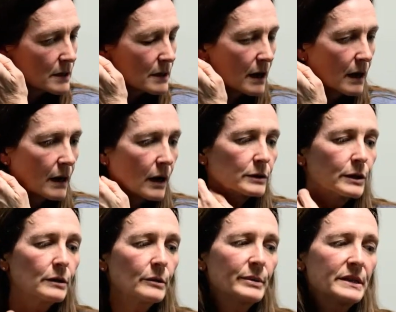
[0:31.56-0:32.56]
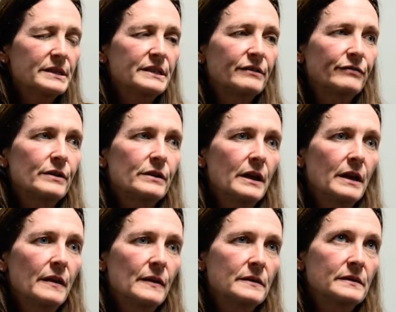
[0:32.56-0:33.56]
uh, a little bit different
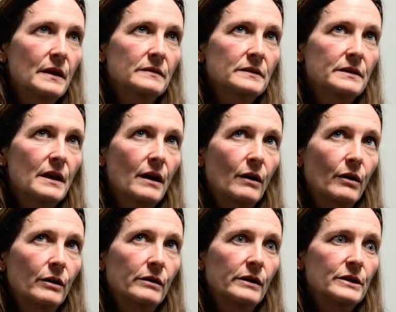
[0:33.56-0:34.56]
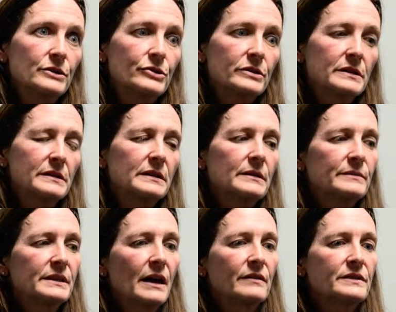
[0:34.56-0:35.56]
in the sense that her injuries
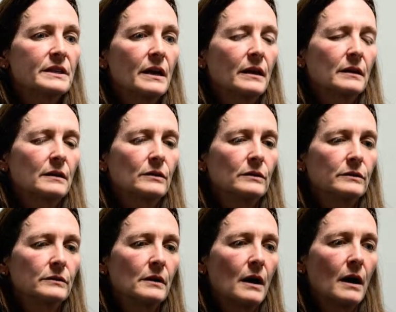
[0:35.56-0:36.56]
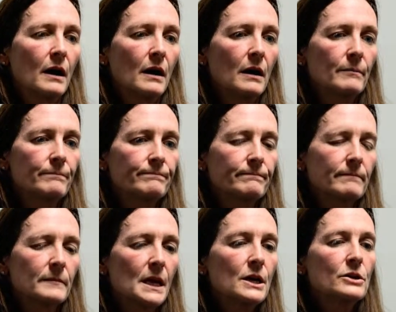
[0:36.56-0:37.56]
seemed to have taken a, um,
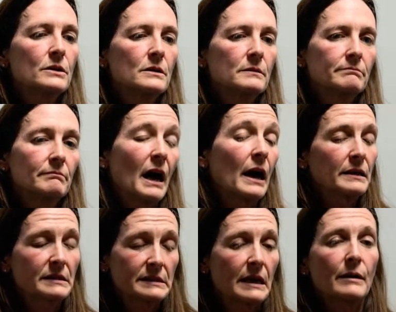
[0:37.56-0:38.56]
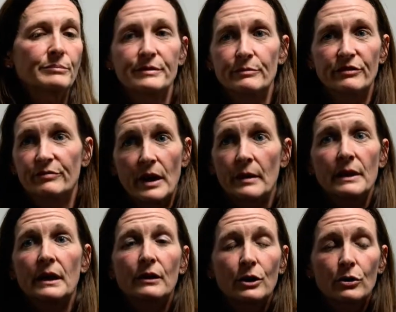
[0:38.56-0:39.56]
I stopped moving. I
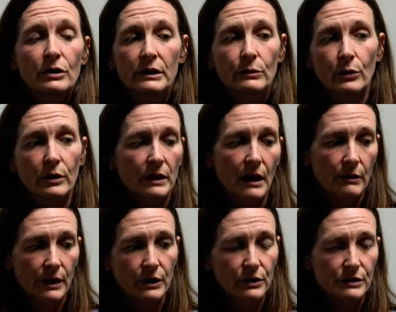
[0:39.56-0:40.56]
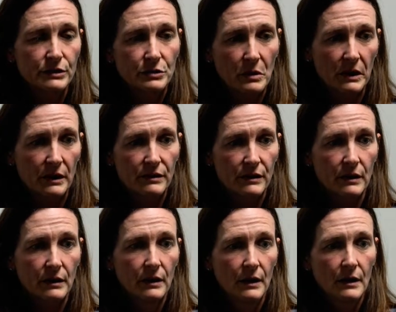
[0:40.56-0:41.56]
mean, I couldn't work out, I couldn't do
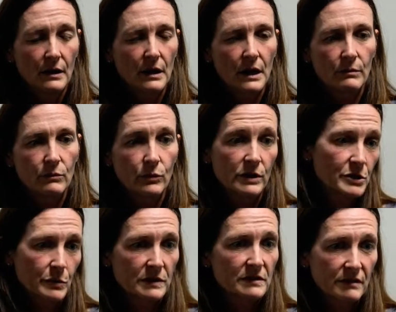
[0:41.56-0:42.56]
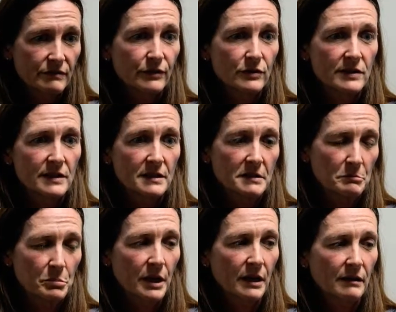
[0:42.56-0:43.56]
anything, um, which was the first
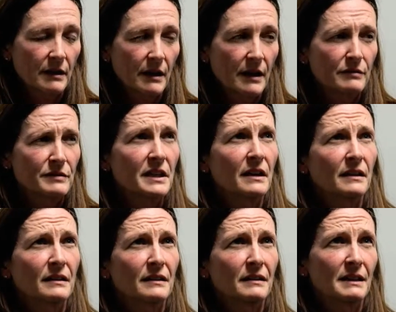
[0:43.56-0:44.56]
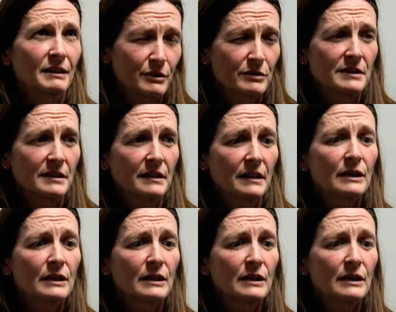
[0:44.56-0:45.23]
break that I have taken in thirteen